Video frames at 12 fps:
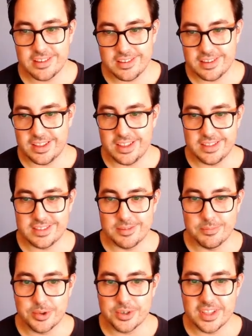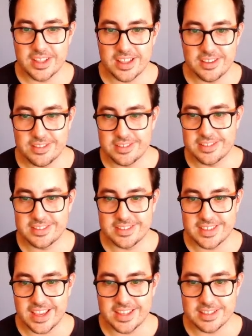it's important that you
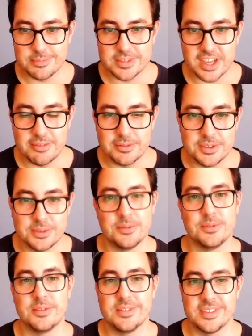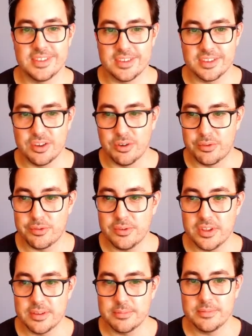take some time to go through
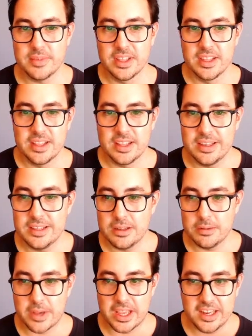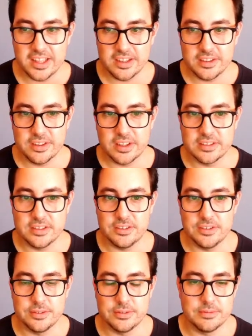them little by little until
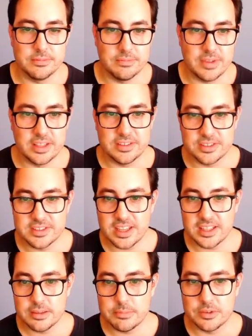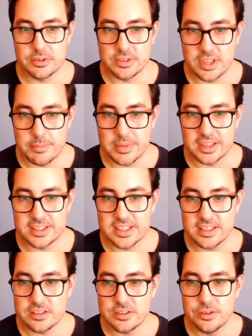you understand them or they make
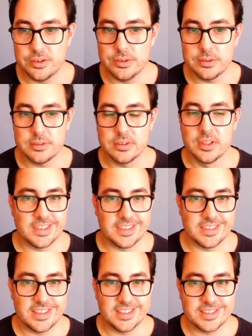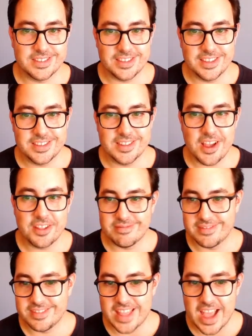sense to you. So it's not
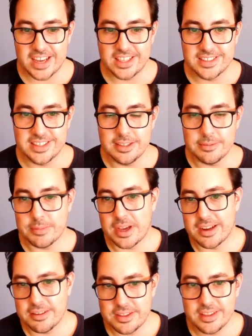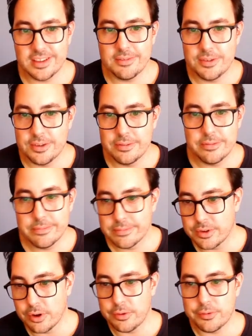that easy, but I think if you
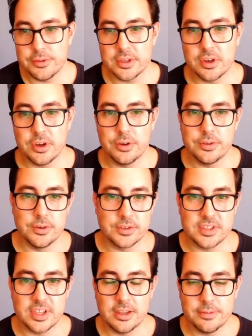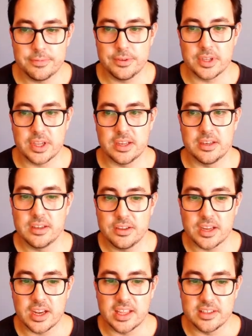go through the code yourself, you can
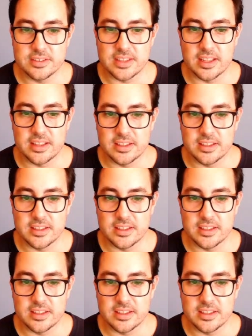understand it.